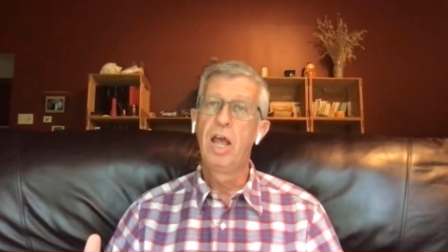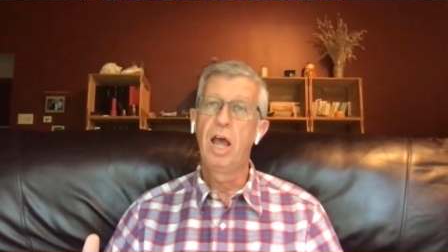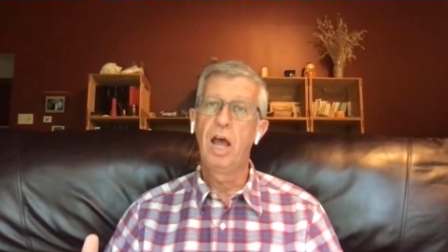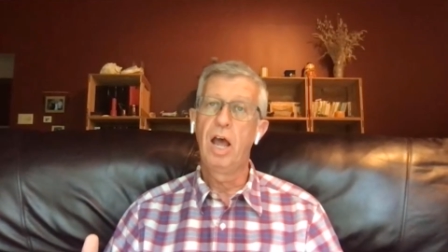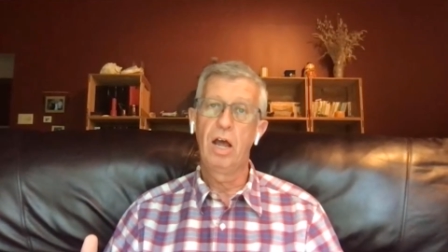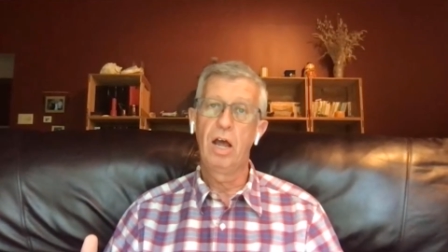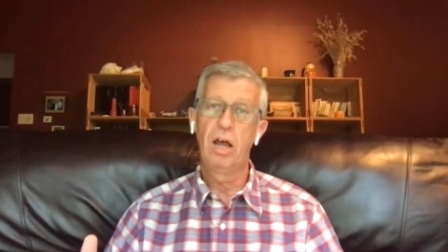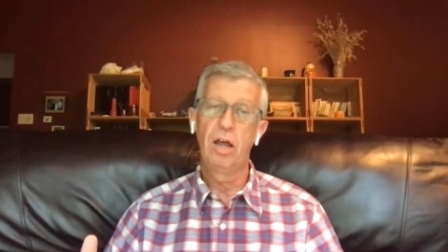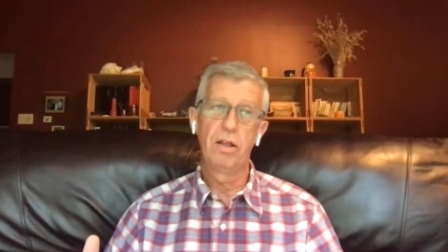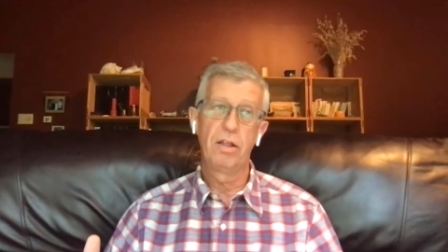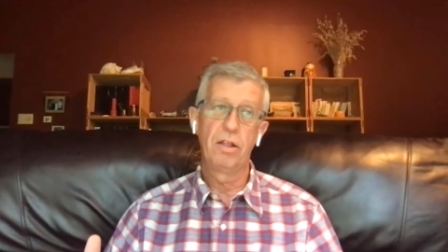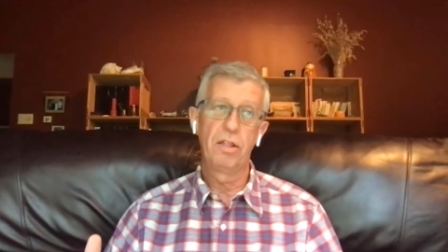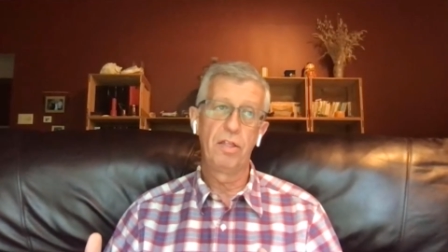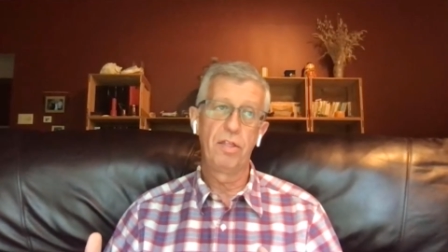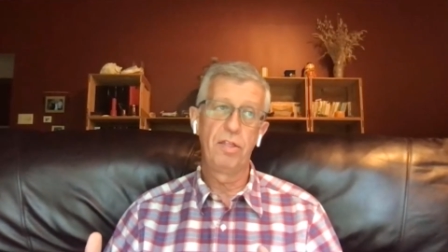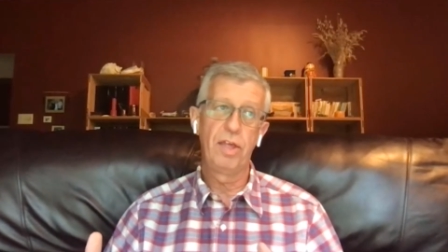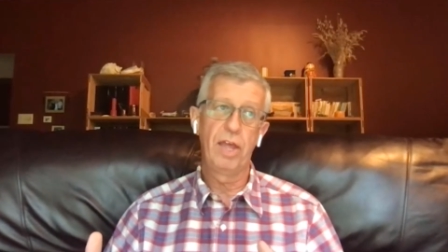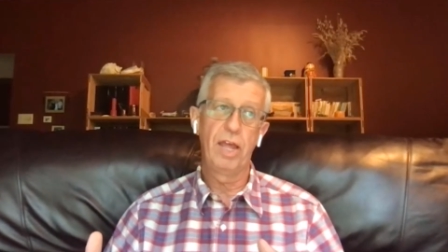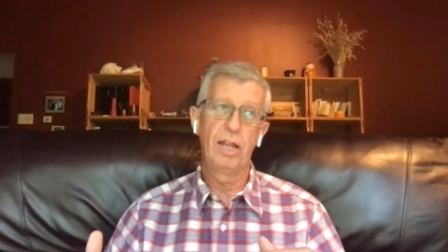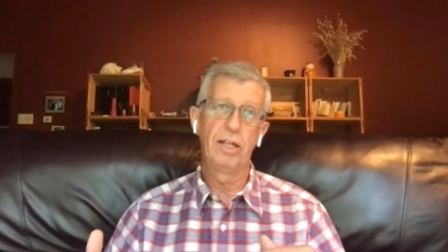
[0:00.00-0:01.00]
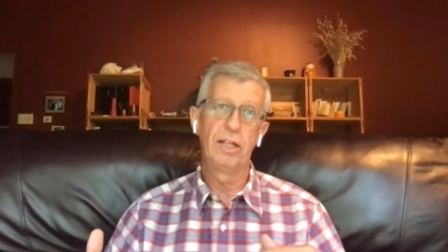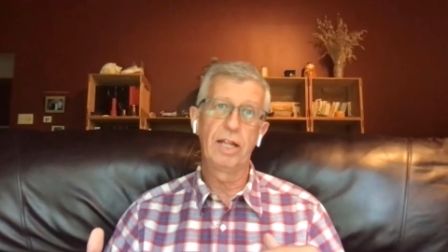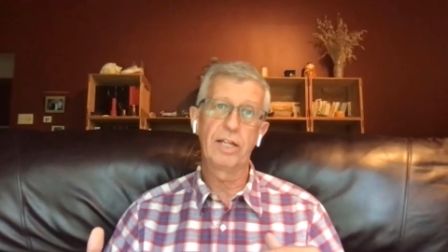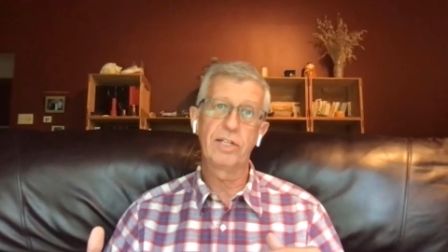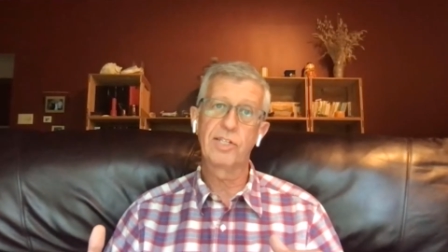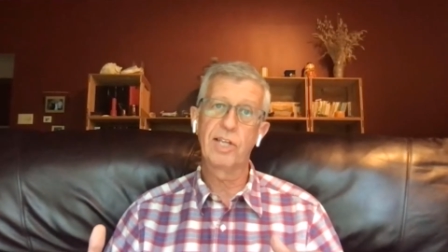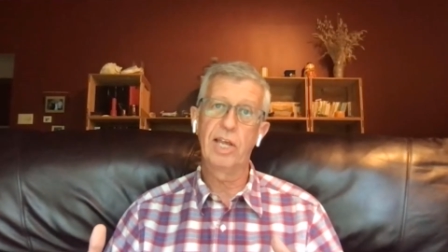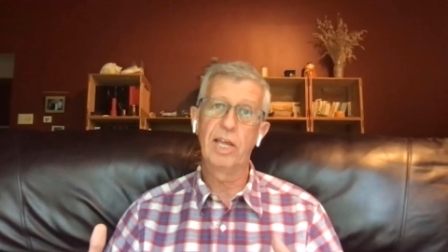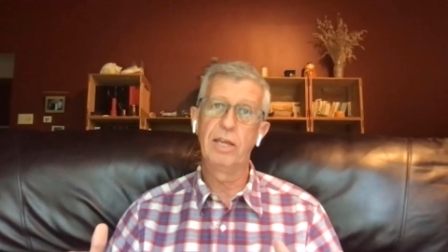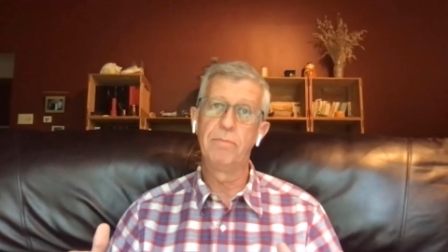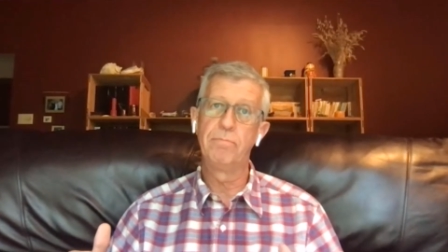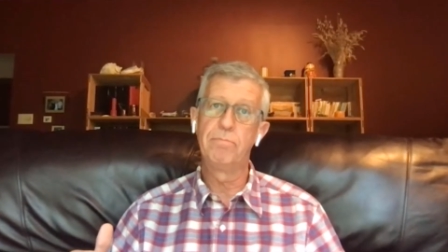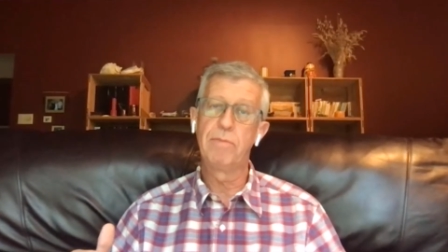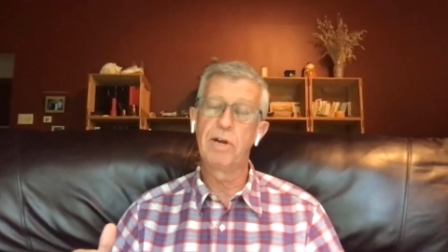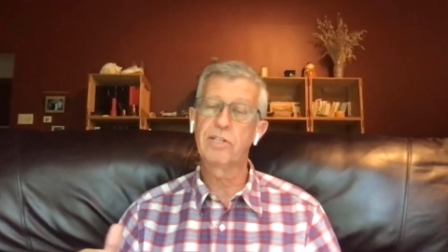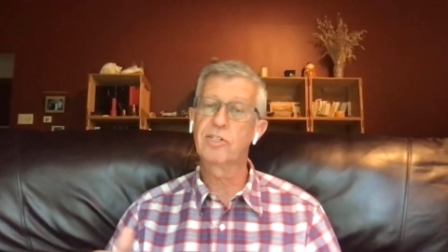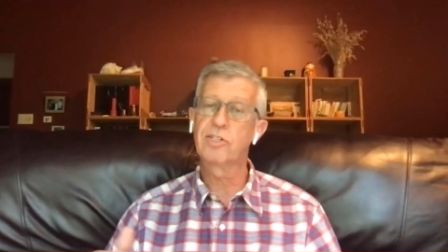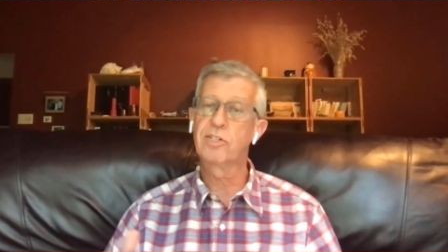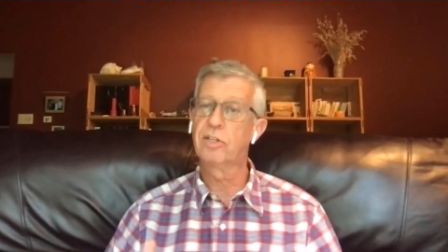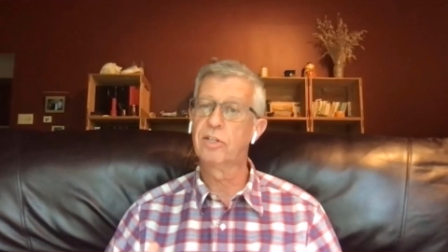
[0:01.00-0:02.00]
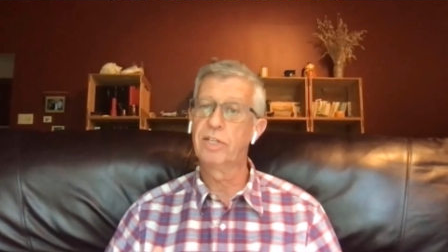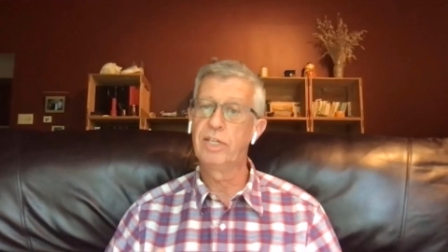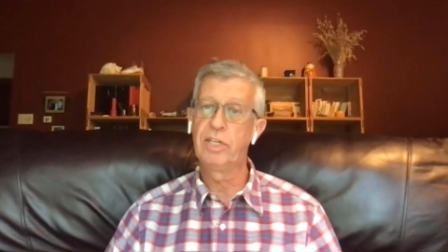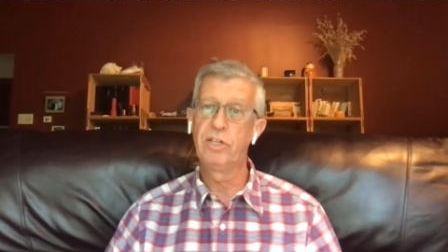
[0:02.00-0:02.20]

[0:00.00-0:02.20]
uh, than, let's say, muscle